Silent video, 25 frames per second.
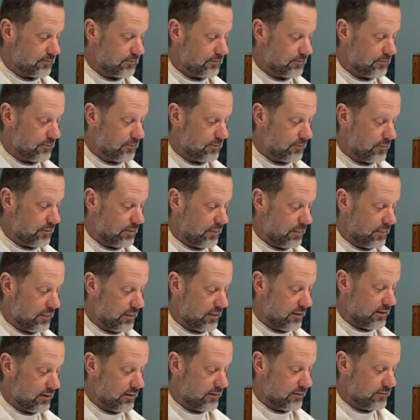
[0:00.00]

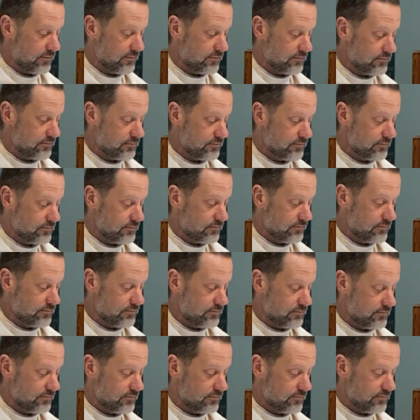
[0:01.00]

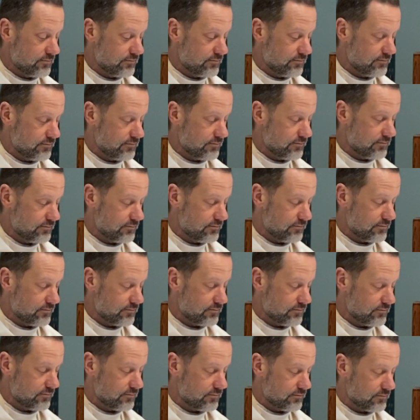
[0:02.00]

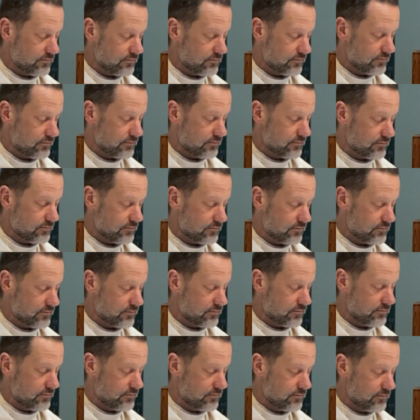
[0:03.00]

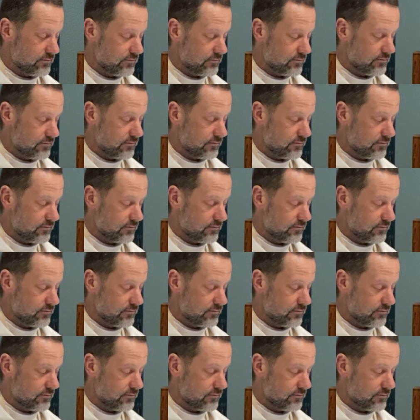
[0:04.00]
No one is speaking in this clip.